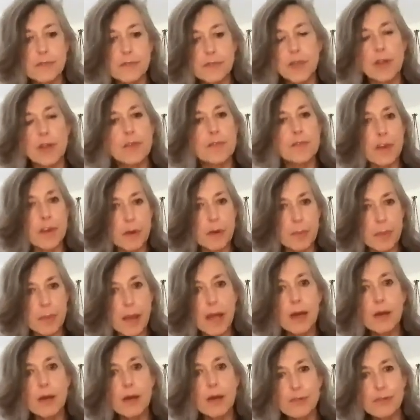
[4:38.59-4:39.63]
very
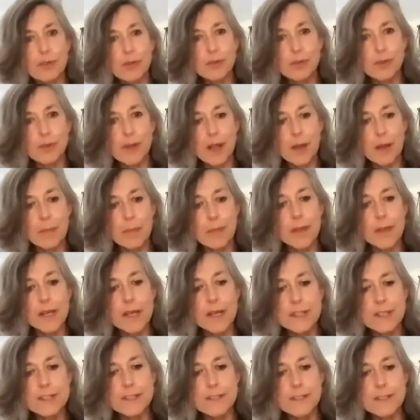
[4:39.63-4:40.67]
powerful
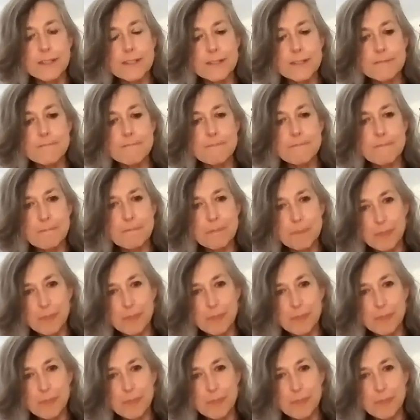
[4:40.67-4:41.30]
medicines.